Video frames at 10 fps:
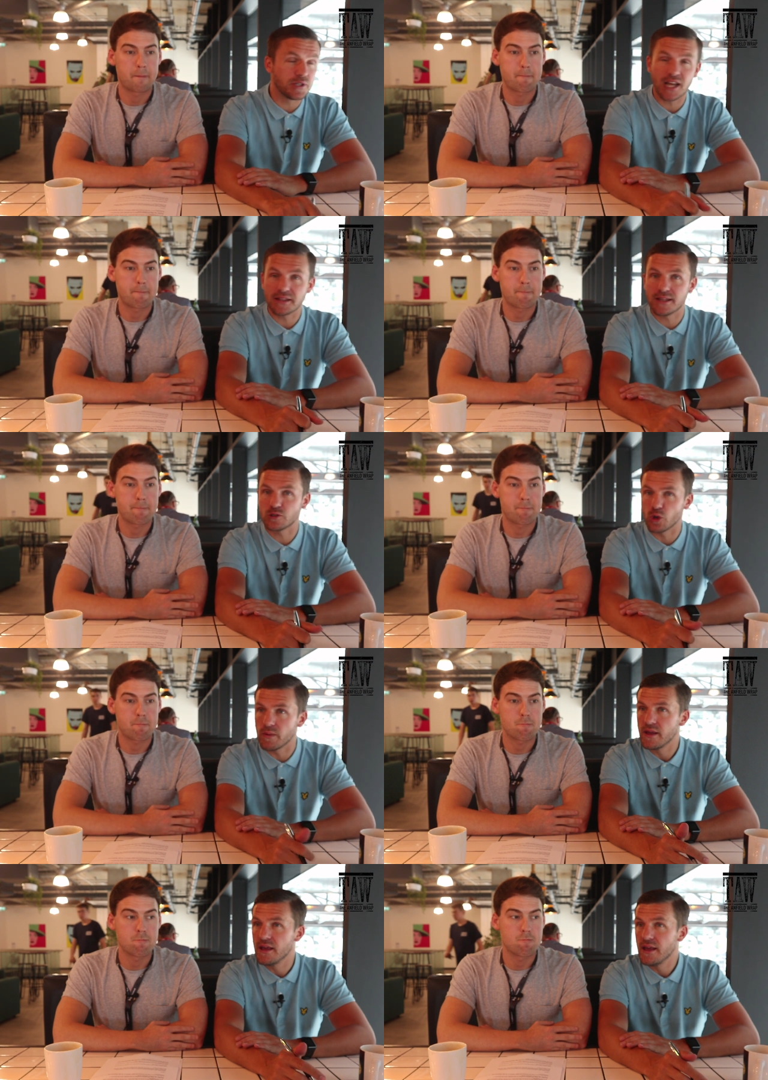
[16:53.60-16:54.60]
Speaker 1: you know, we set this
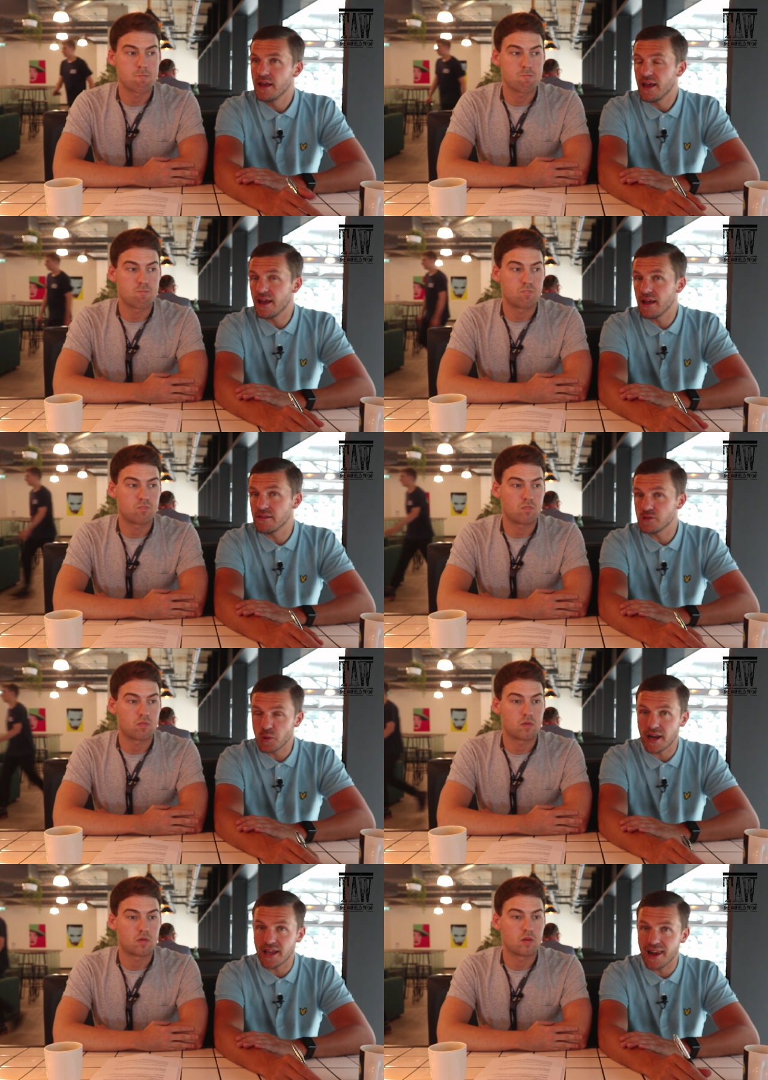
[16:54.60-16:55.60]
up in
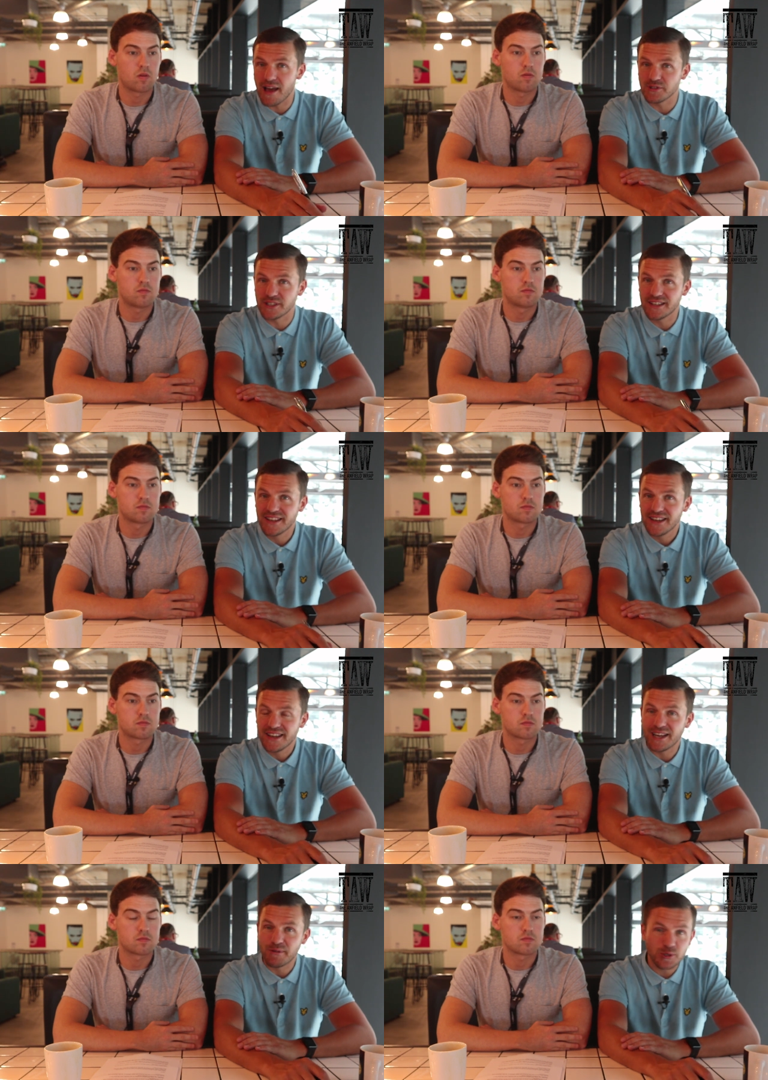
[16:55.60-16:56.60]
2011.
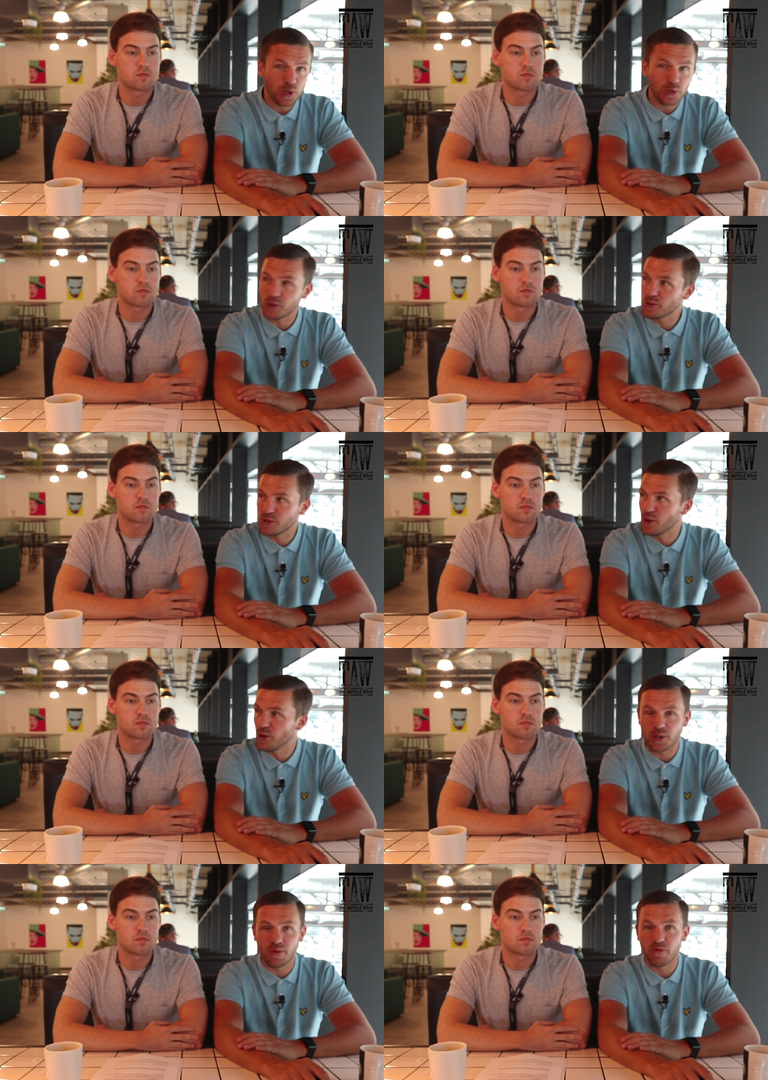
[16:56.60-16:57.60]
We're still
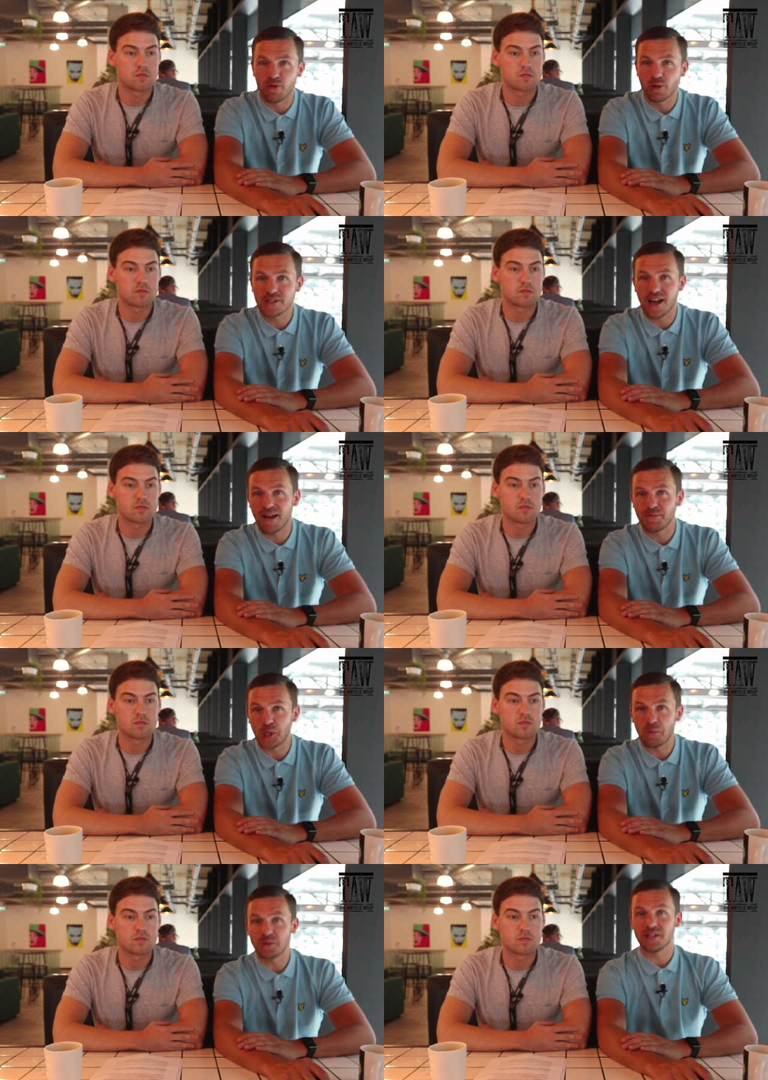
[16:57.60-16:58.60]
all doing full-time
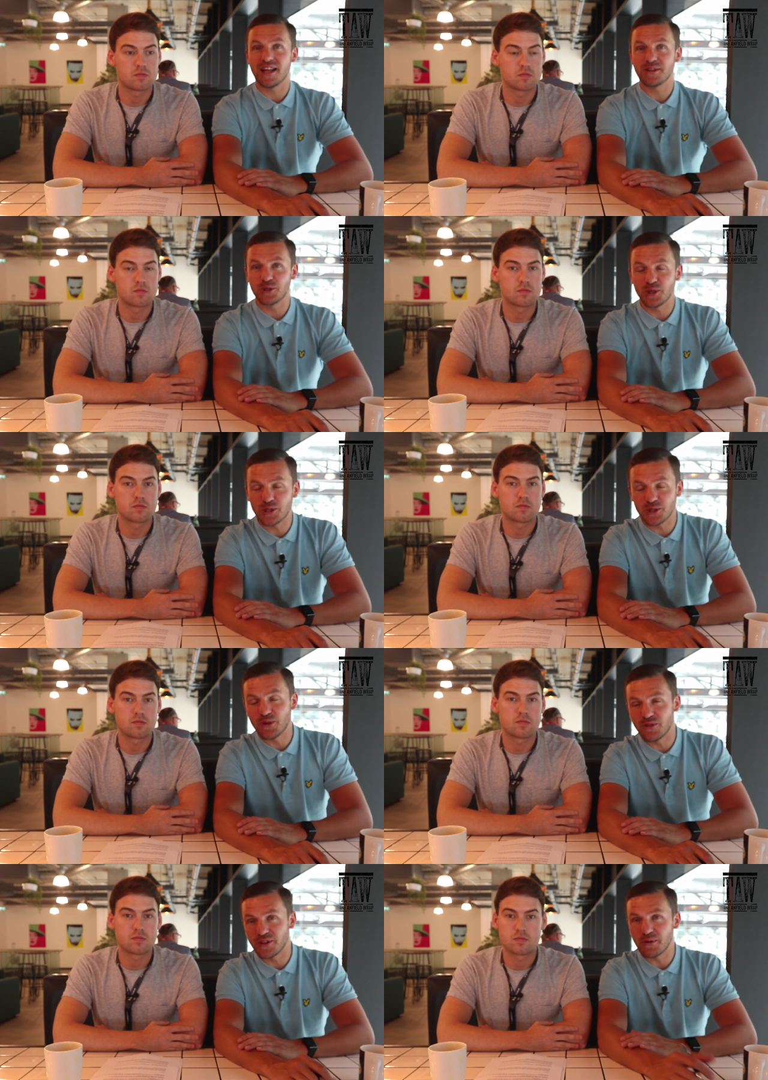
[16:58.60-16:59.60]
jobs and that sort of
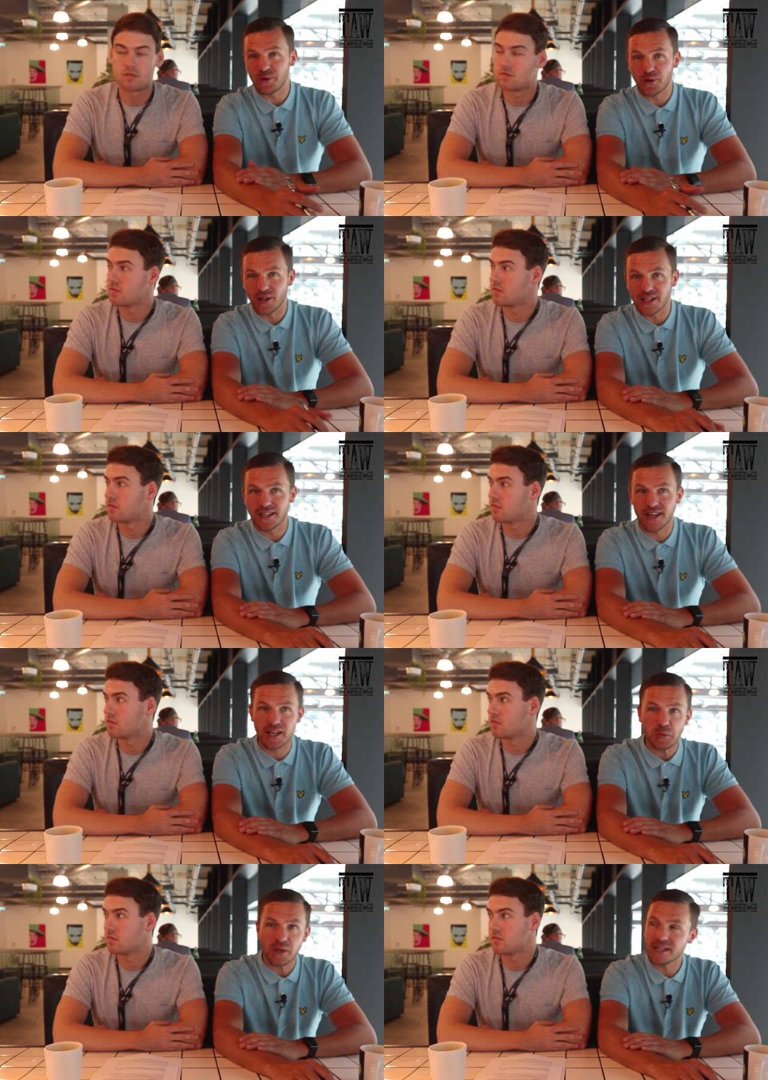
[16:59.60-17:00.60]
stuff, and doing all this in
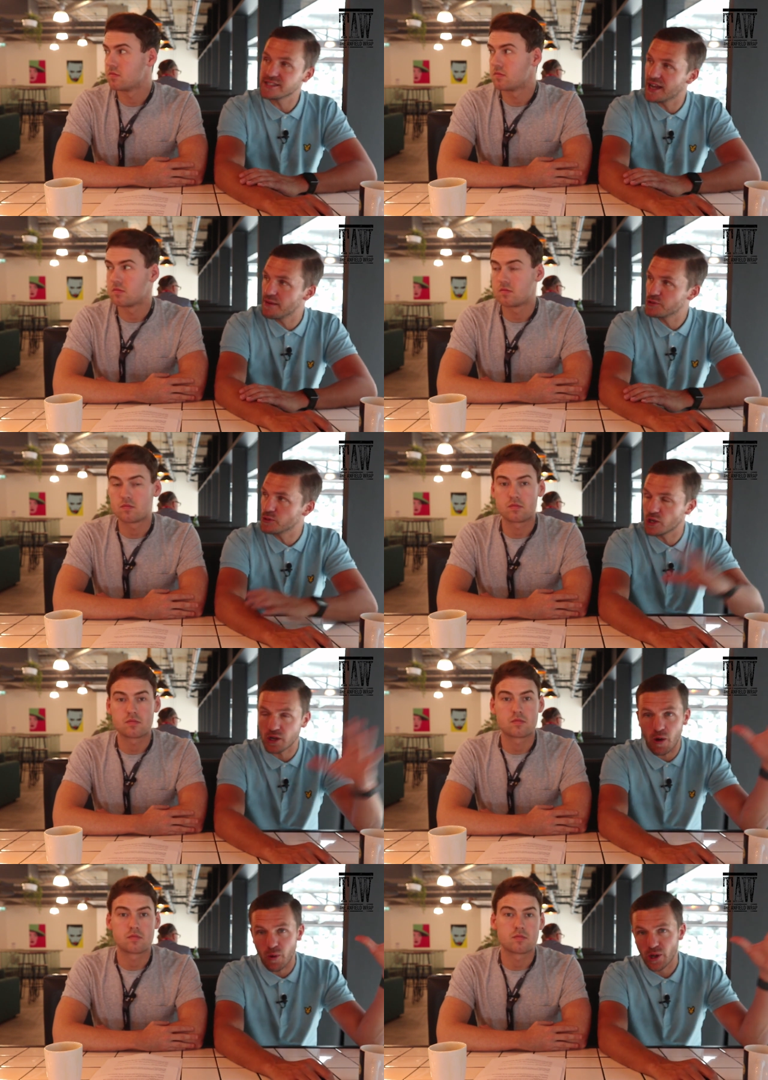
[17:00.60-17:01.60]
our spare time. So
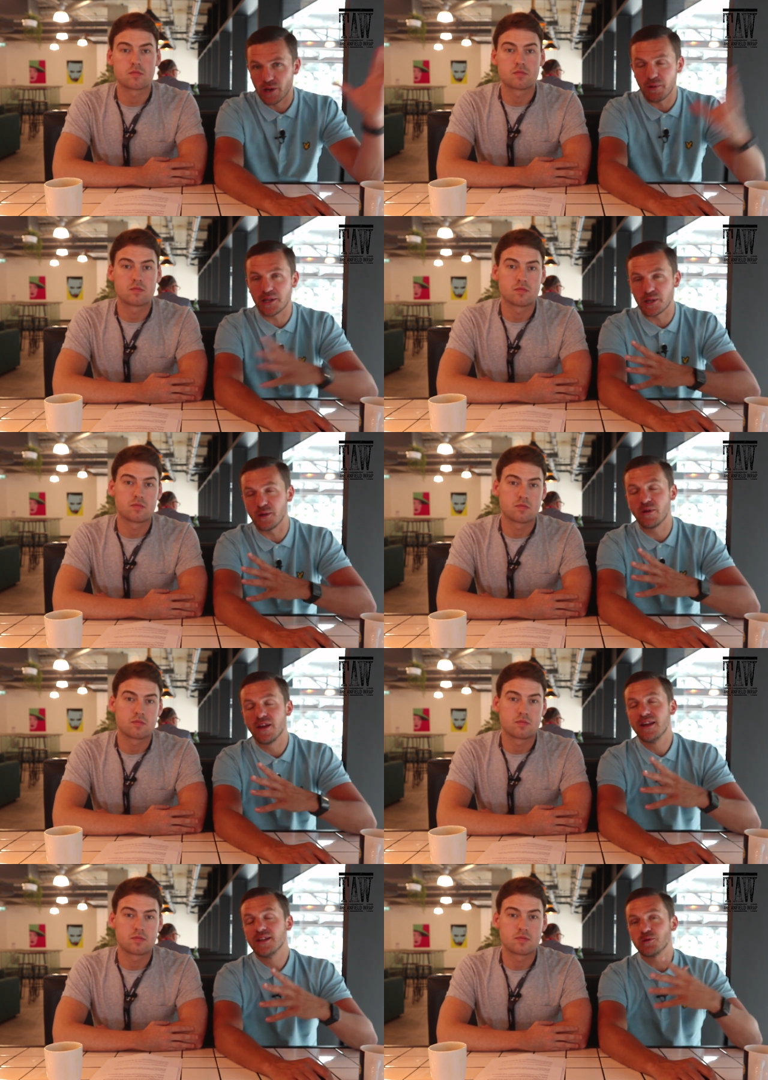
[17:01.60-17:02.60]
to go all the way through
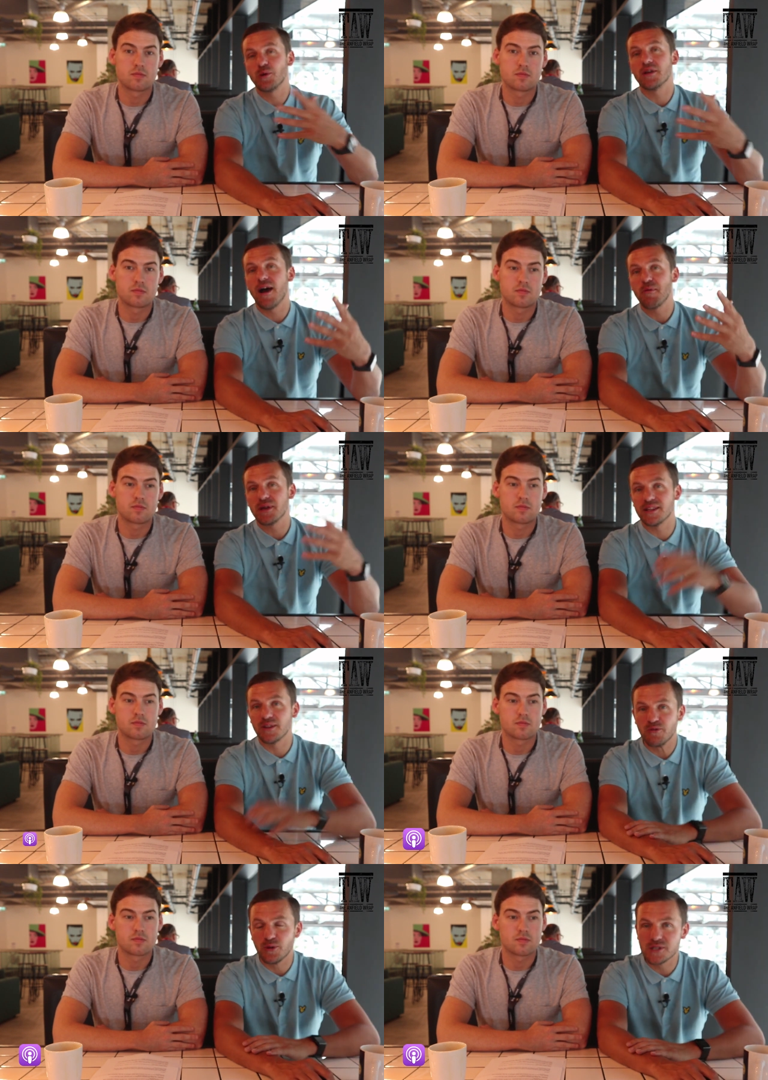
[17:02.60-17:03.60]
to it now
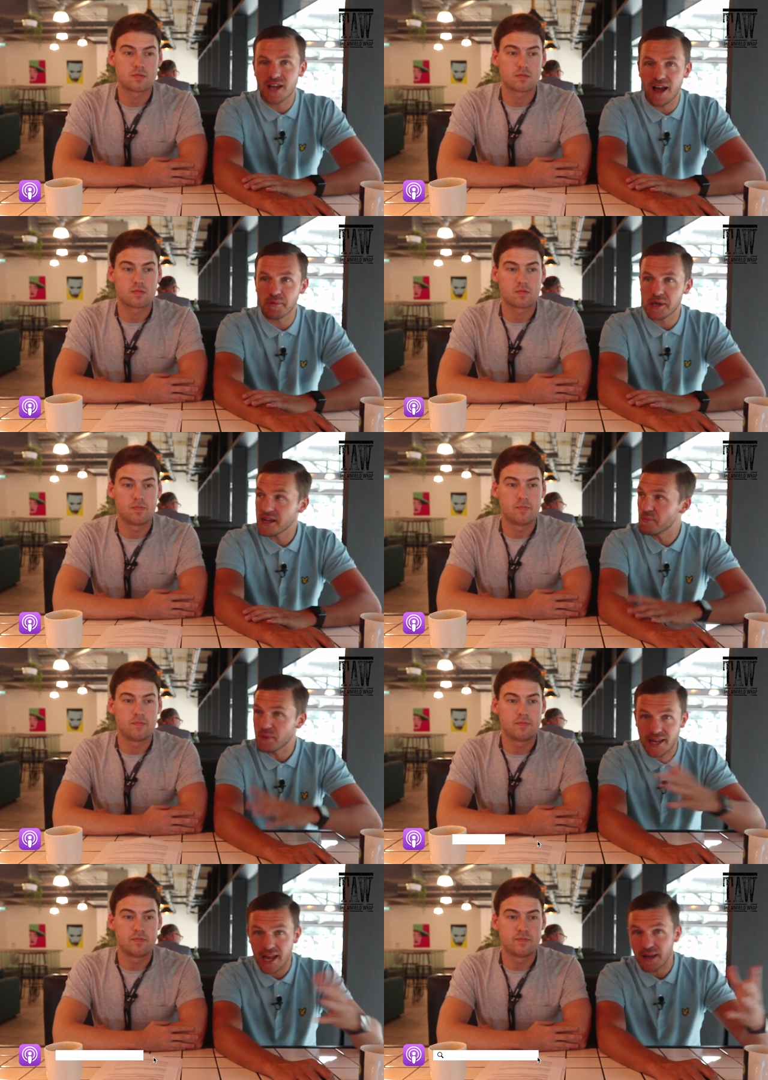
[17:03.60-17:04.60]
being the full-time gig
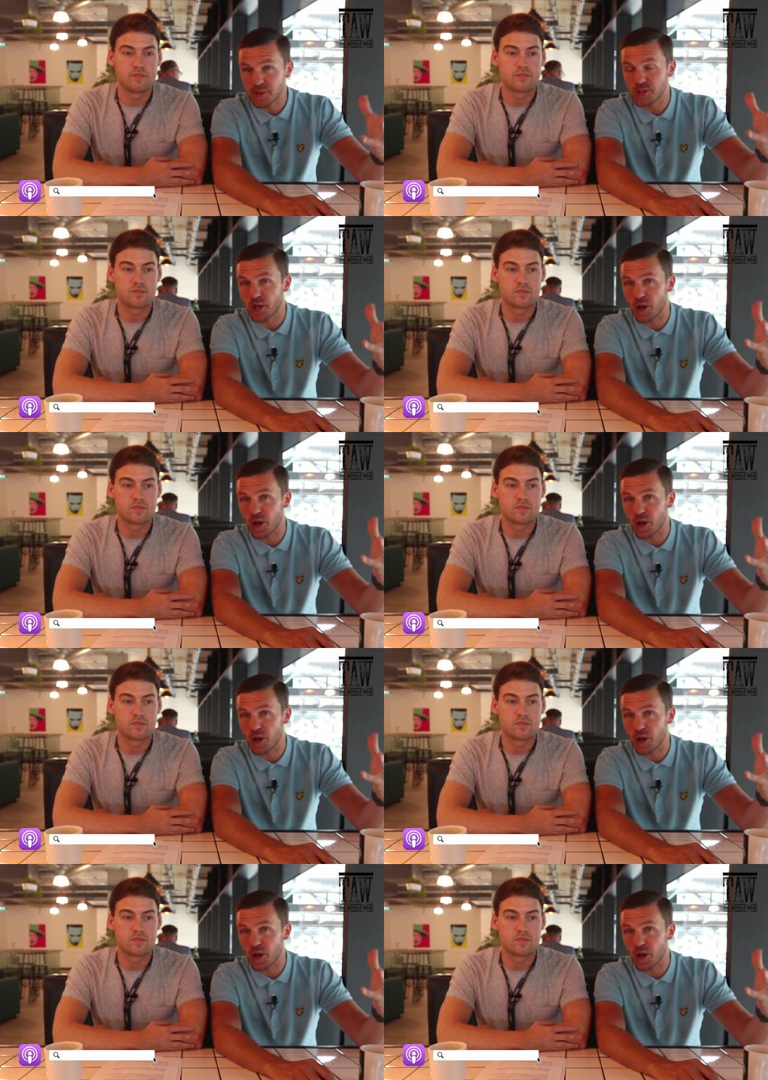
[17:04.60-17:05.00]
and being able